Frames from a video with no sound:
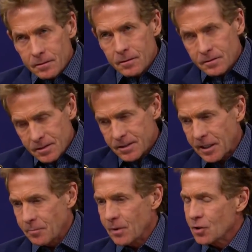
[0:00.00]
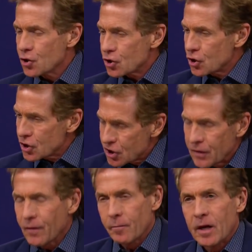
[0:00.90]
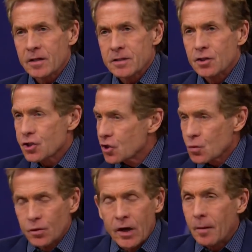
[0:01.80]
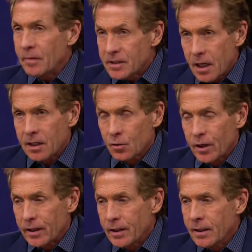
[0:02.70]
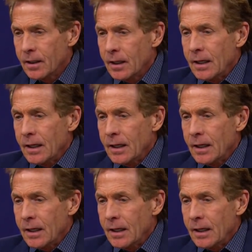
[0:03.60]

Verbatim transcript: the statement, just right. to send the message, this will not be tolerated. Right.